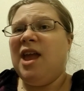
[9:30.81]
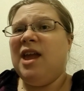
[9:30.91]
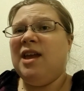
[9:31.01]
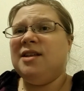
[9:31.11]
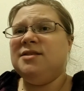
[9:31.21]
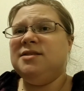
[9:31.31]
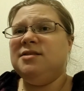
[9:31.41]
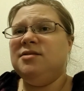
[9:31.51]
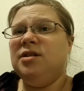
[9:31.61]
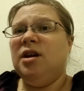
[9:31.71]
And
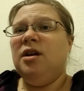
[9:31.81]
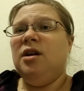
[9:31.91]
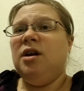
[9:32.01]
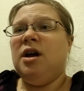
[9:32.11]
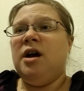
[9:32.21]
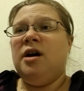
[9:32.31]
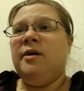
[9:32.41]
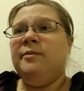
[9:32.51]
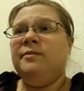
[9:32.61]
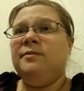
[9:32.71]

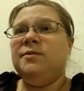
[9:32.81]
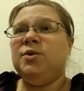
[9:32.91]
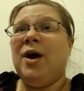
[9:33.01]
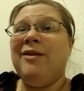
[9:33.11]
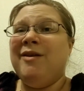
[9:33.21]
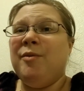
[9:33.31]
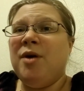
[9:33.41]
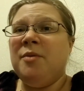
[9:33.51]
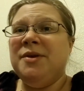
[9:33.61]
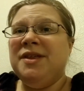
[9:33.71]
so I don't have a
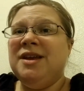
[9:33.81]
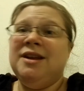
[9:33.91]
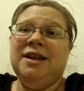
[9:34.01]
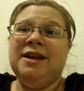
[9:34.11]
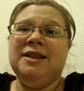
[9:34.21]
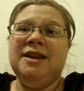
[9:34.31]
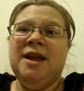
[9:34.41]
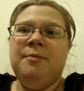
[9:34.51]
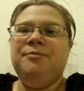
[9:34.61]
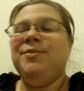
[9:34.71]
problem with it, and I like the
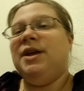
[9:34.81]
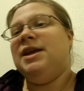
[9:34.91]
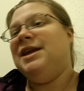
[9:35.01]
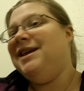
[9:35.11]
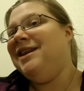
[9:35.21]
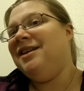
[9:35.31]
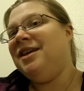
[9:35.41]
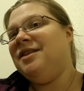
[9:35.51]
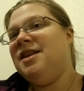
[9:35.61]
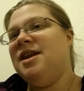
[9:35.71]
name, but he didn't
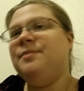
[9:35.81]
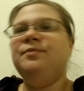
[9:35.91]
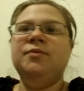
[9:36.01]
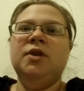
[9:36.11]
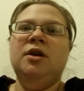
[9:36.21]
like the name.